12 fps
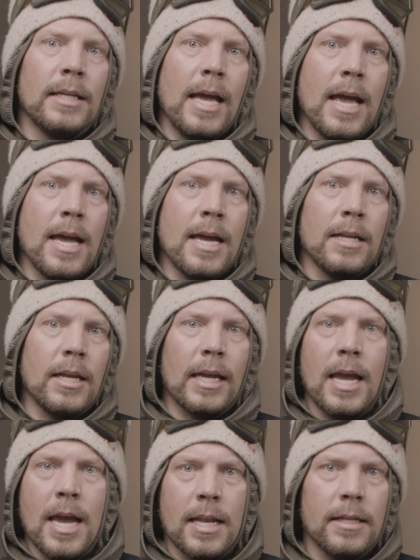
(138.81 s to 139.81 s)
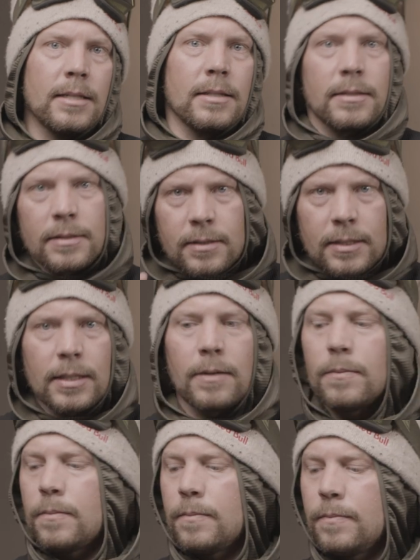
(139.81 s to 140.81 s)
And you can't, you
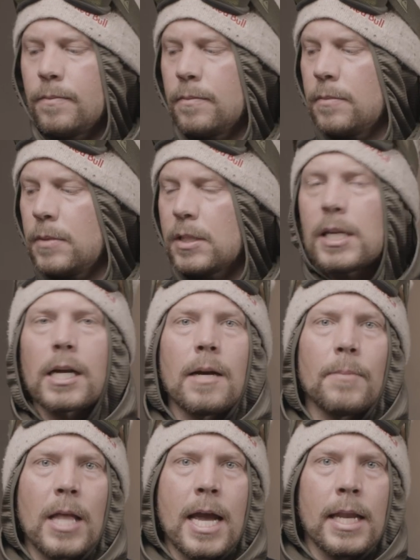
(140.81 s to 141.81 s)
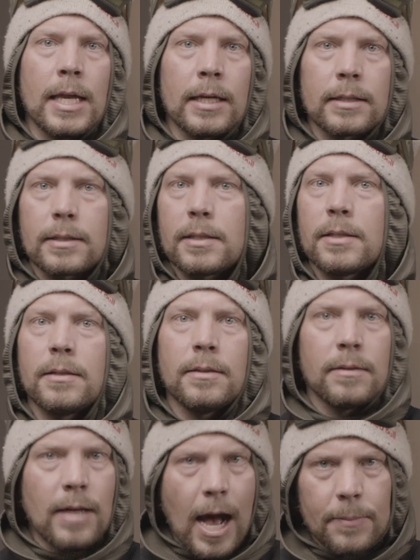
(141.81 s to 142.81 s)
know, suck up landings,
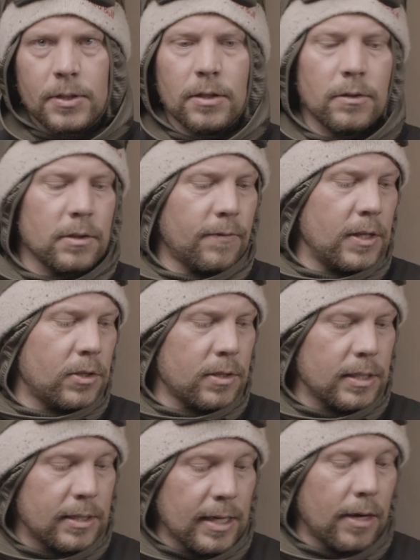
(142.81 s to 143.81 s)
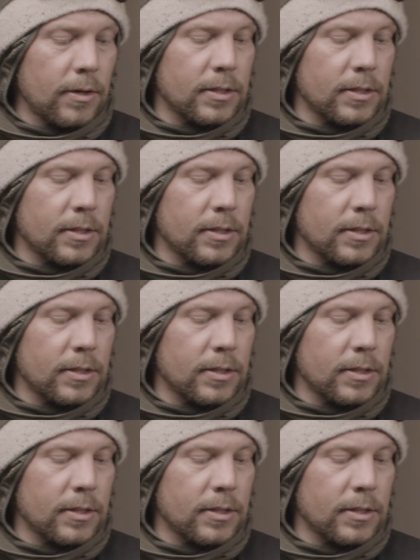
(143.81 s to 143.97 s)
obstacles, features, etc.